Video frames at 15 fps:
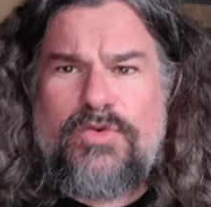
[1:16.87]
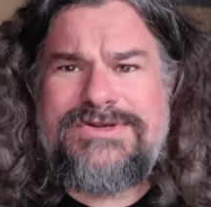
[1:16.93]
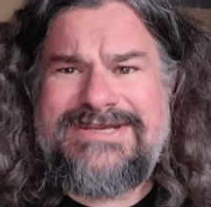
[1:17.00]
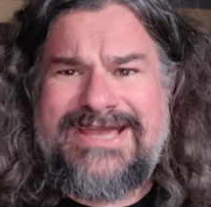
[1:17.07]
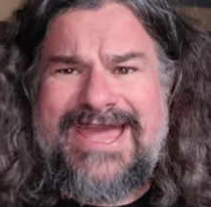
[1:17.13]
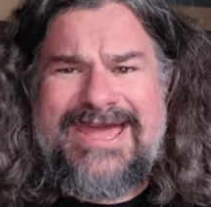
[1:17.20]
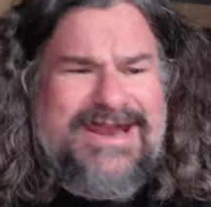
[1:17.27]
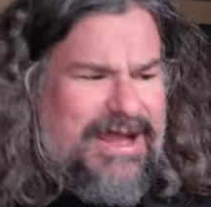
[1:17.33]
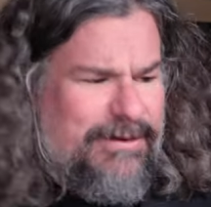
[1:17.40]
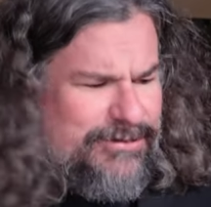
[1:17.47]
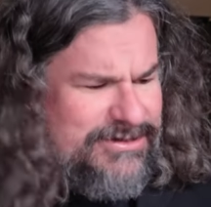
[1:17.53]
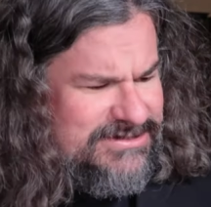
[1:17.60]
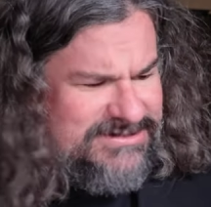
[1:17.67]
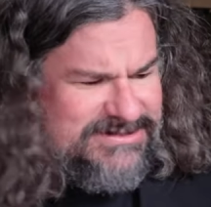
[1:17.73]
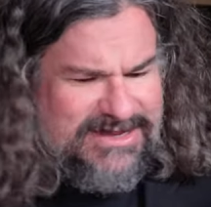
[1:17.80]
which, again, I
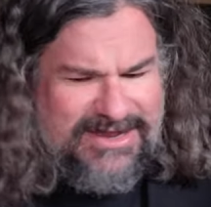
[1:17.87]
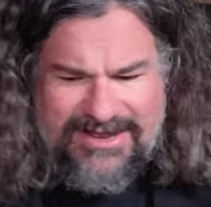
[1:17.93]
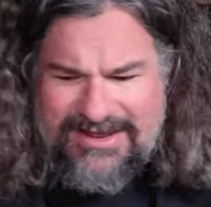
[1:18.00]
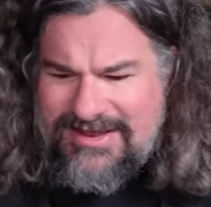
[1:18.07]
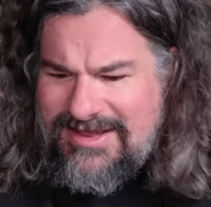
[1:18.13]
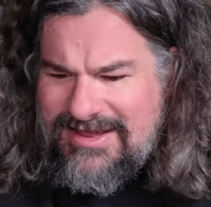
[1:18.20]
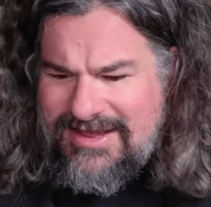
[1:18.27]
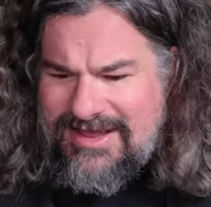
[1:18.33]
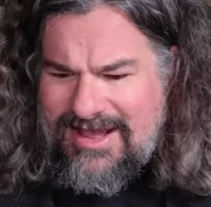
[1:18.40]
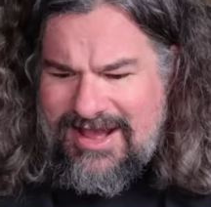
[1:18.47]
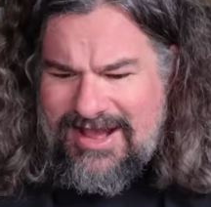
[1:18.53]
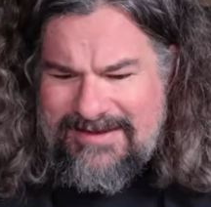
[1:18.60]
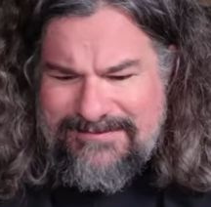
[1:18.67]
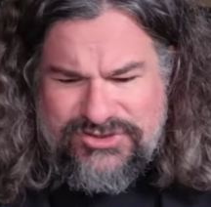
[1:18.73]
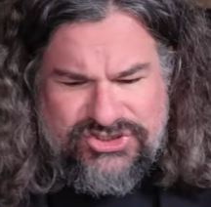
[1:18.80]
was...
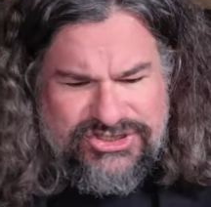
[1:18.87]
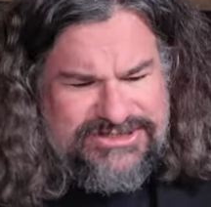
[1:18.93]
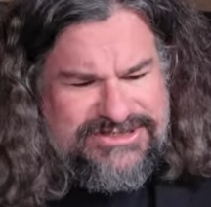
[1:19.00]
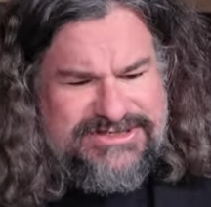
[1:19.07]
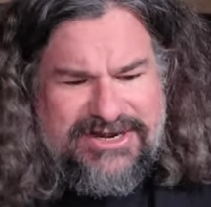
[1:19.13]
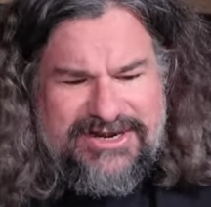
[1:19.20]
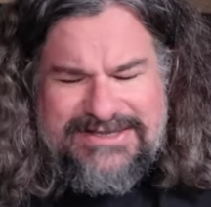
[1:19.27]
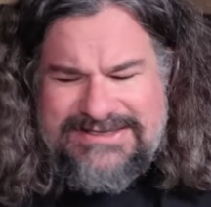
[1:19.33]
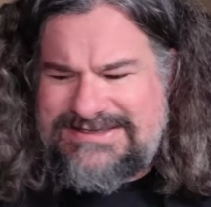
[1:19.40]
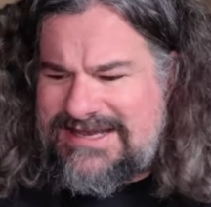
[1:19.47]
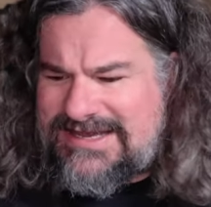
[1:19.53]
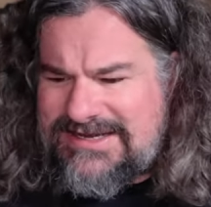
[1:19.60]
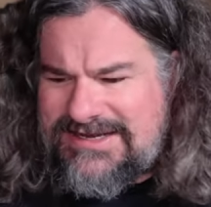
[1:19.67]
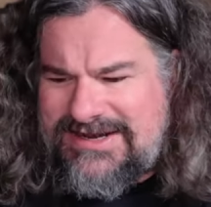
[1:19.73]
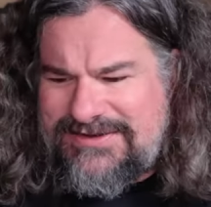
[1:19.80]
just starting
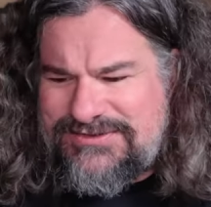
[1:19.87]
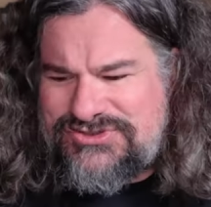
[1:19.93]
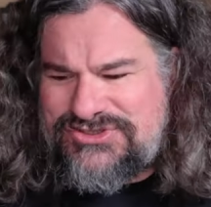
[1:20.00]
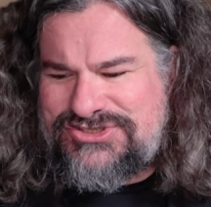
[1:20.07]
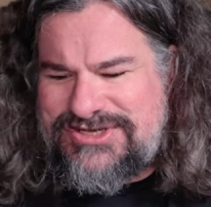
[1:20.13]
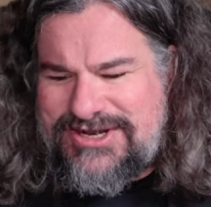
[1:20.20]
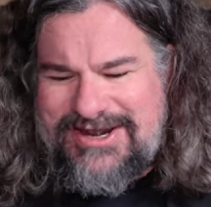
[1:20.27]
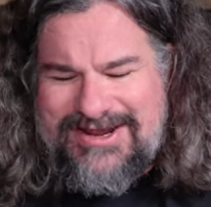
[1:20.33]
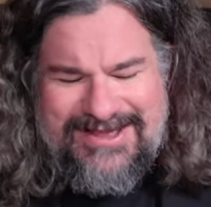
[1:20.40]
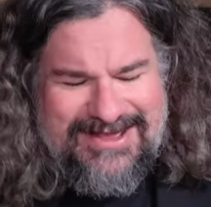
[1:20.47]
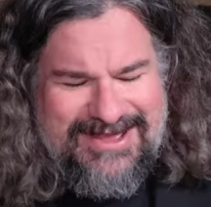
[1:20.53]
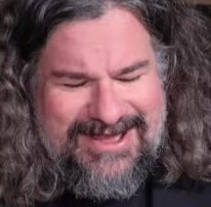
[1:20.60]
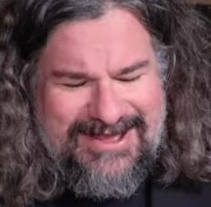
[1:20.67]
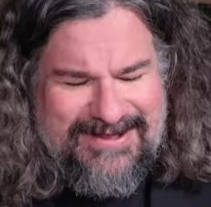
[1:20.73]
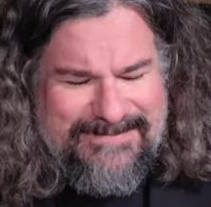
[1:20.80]
second year,
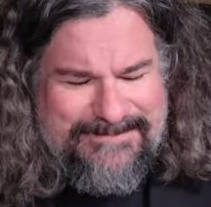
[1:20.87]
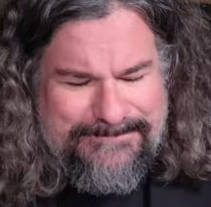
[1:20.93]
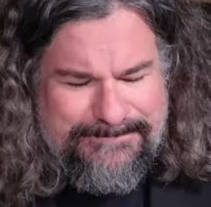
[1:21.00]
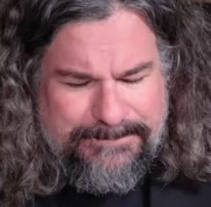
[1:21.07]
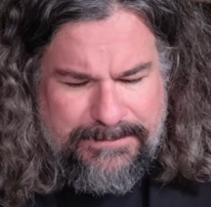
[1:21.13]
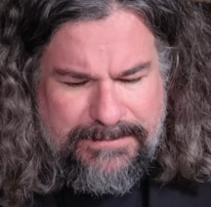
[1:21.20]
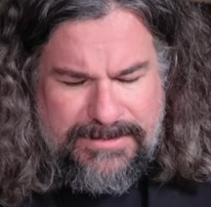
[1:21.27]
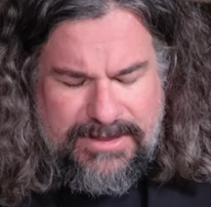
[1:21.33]
I